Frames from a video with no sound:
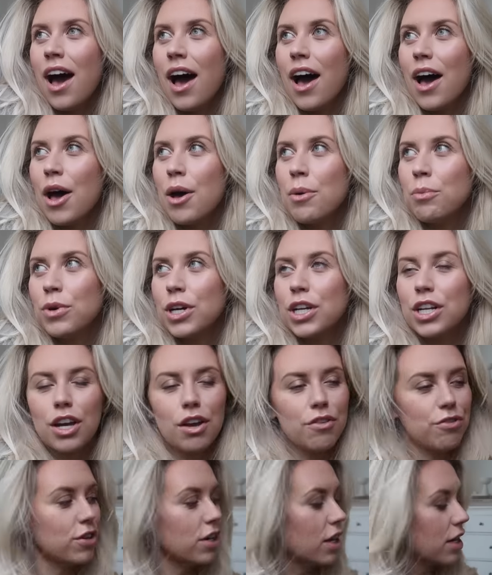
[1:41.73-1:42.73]
Um, we're going to
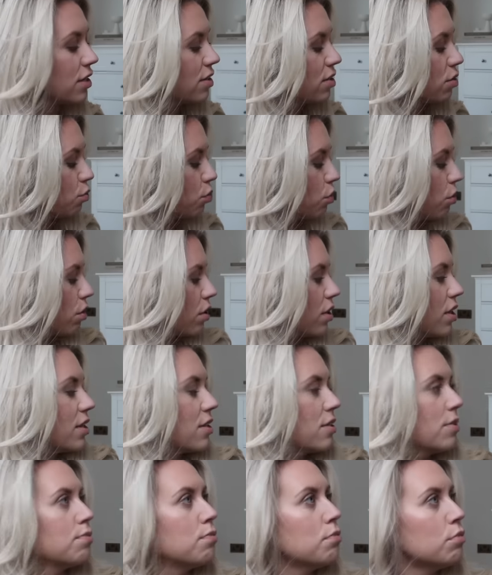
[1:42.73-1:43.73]
go for a nice walk
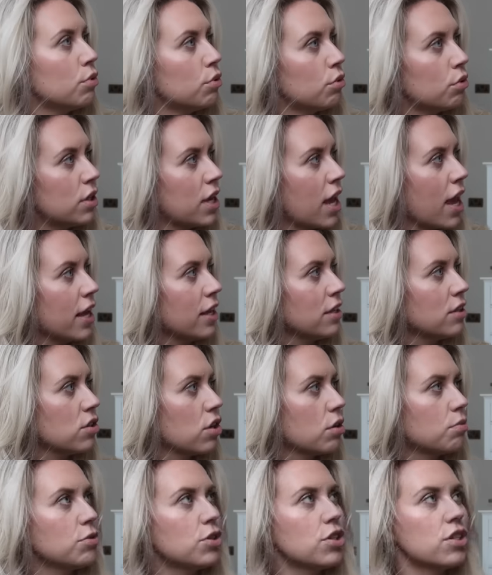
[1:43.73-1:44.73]
this morning.
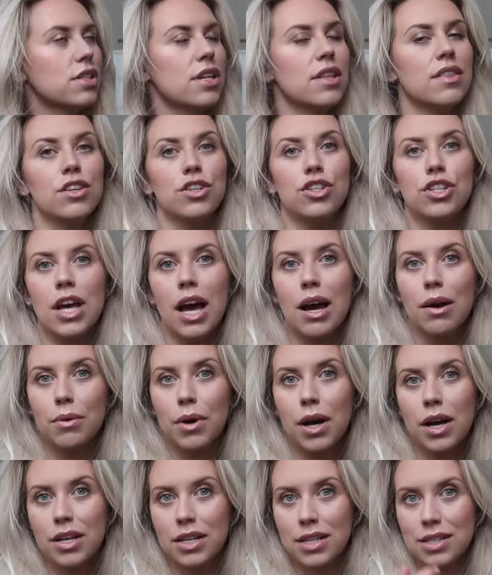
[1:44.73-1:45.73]
Tom's just in the
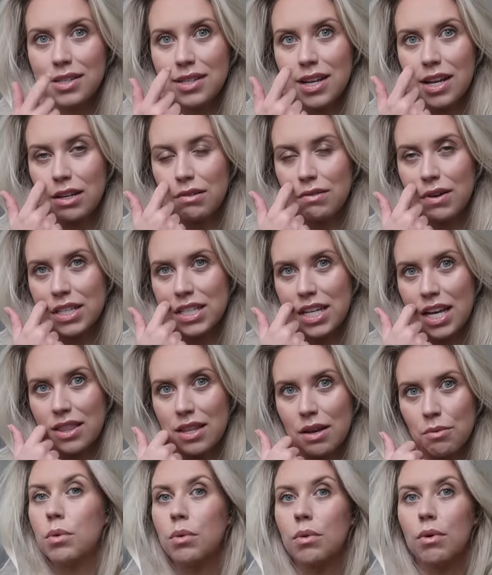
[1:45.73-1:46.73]
shower. He's nearly ready and
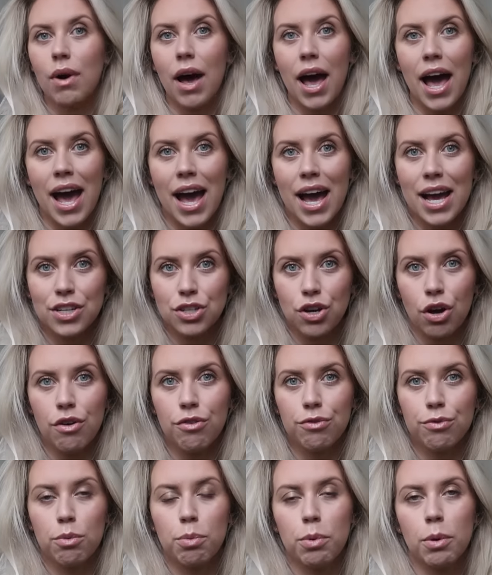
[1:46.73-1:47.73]
then we'll head
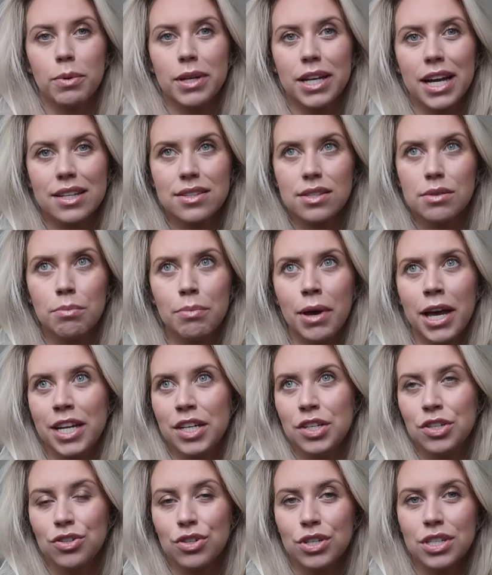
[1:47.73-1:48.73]
off. We'll probably get some
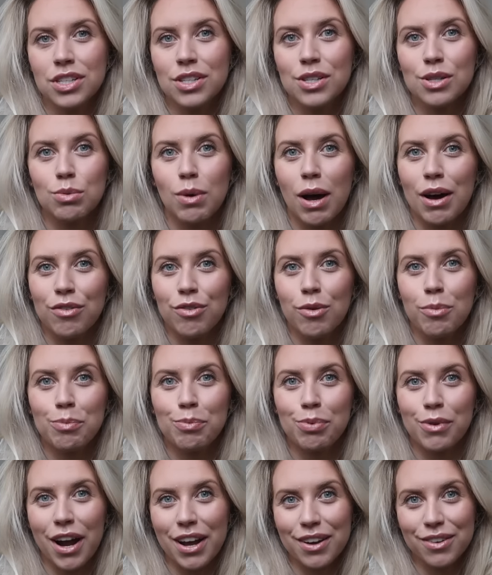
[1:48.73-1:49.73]
pastries as well for
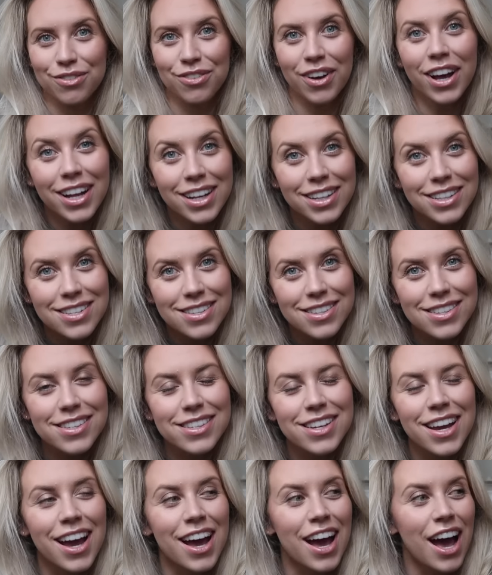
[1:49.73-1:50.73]

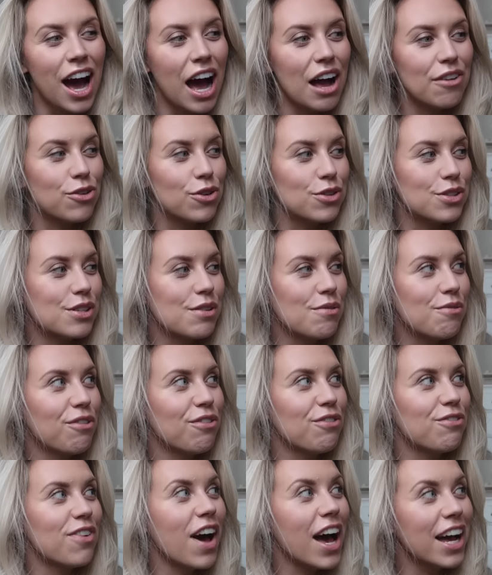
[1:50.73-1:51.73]
breakfast. I've got
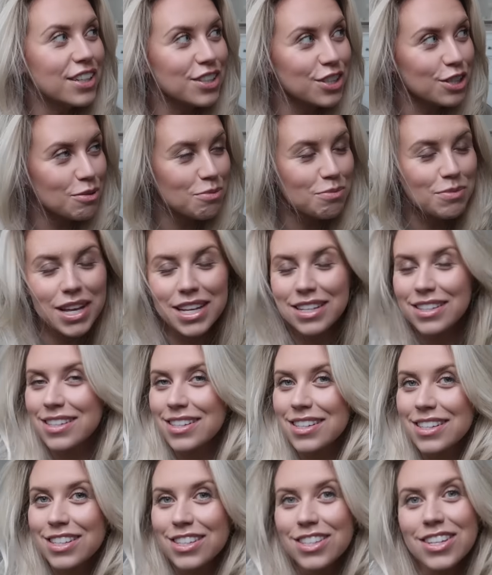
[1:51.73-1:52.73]
some fashion bits
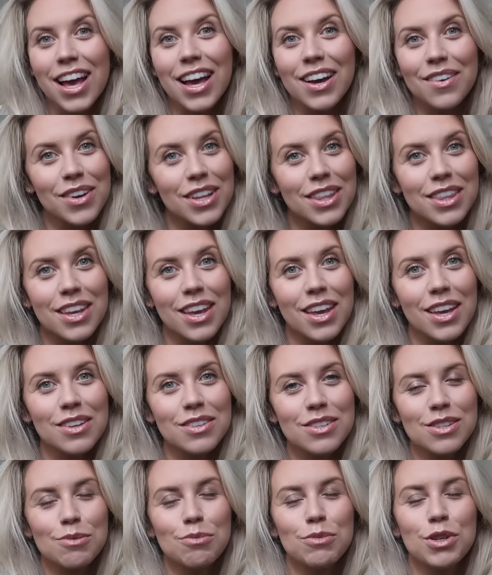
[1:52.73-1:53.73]
to share with you,
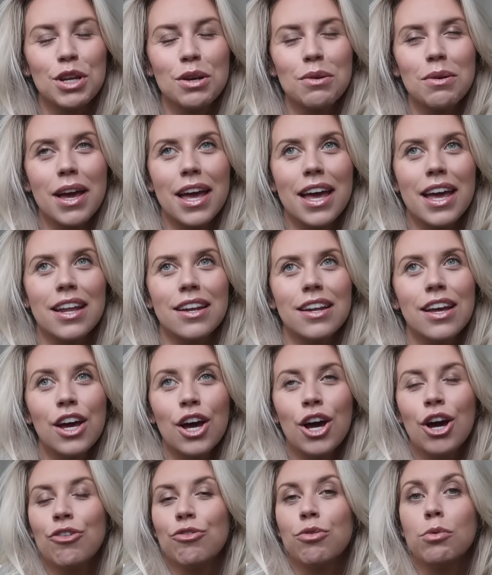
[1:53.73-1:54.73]
some new in
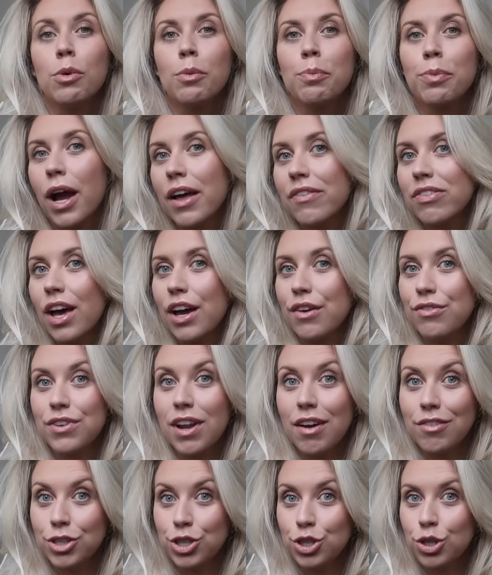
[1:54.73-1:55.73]
from a brand that I've
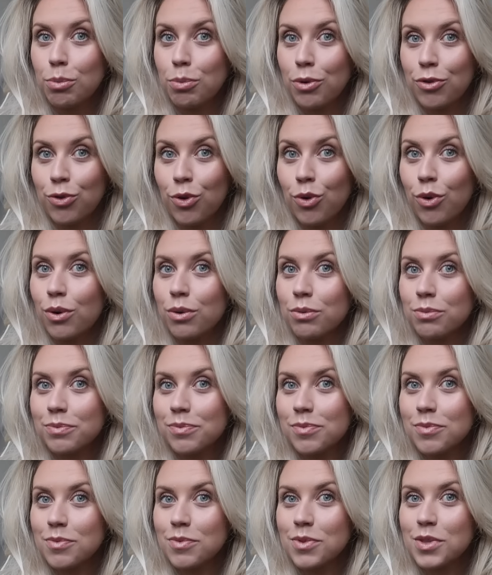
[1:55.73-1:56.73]
never shot before
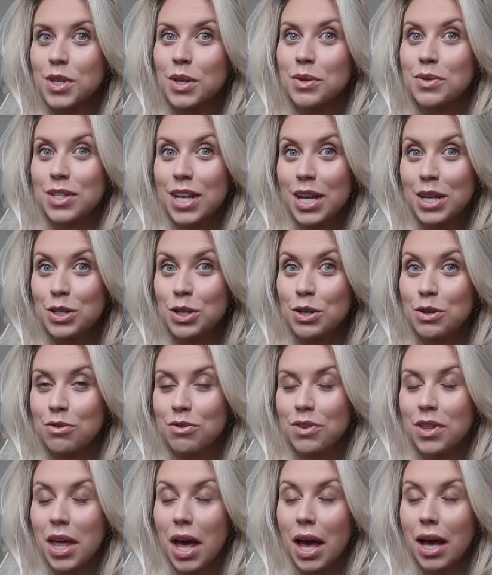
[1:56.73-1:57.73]
so stay tuned
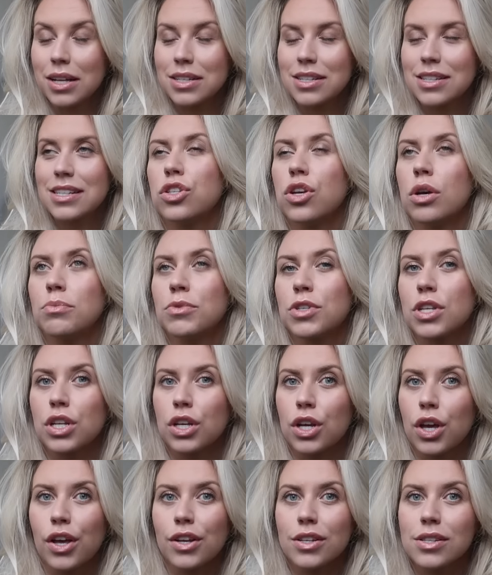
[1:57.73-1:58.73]
for that. Tom's
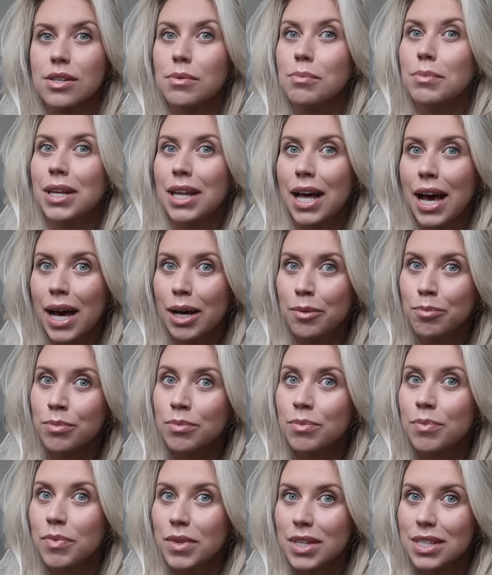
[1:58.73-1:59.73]
gonna cook some
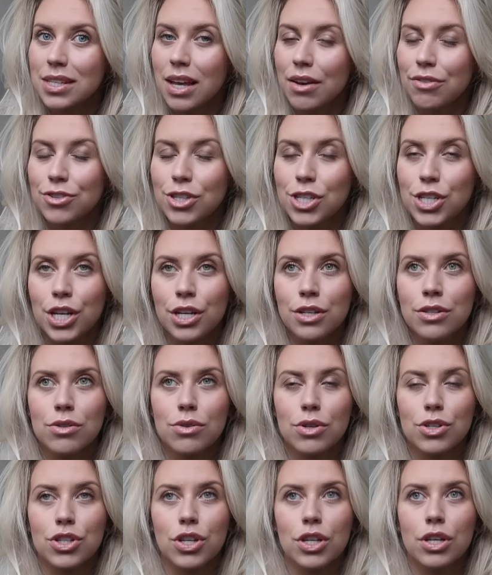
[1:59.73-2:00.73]
lamb this afternoon,
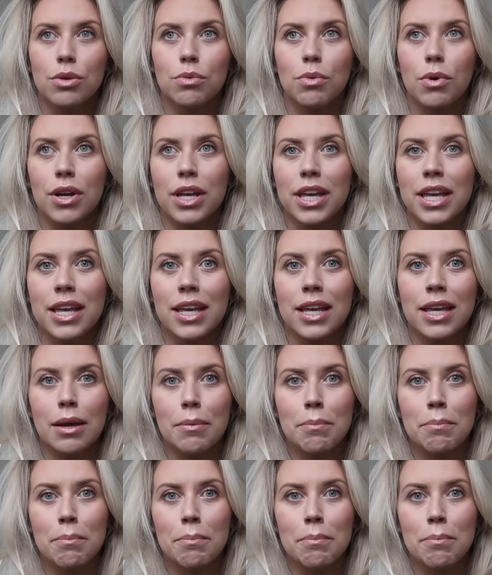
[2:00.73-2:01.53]
so I'll show you what he